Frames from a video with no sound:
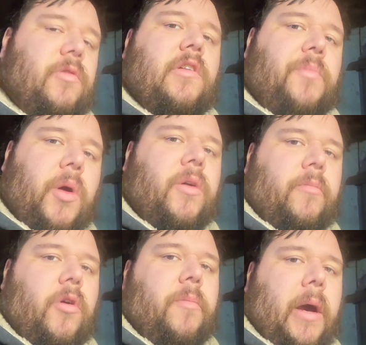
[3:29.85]
one's
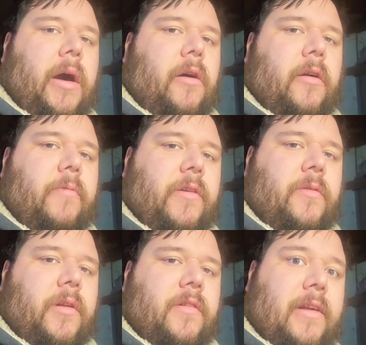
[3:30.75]
pulling more power and which
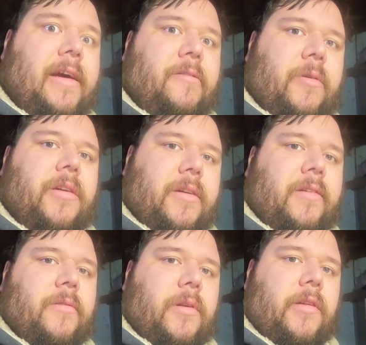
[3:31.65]
one's not really
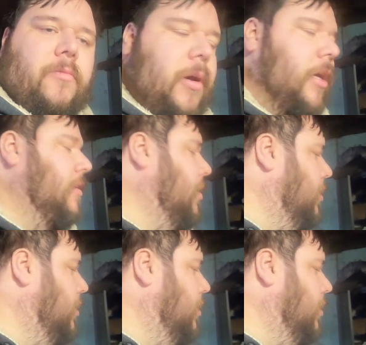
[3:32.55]
doing its weight.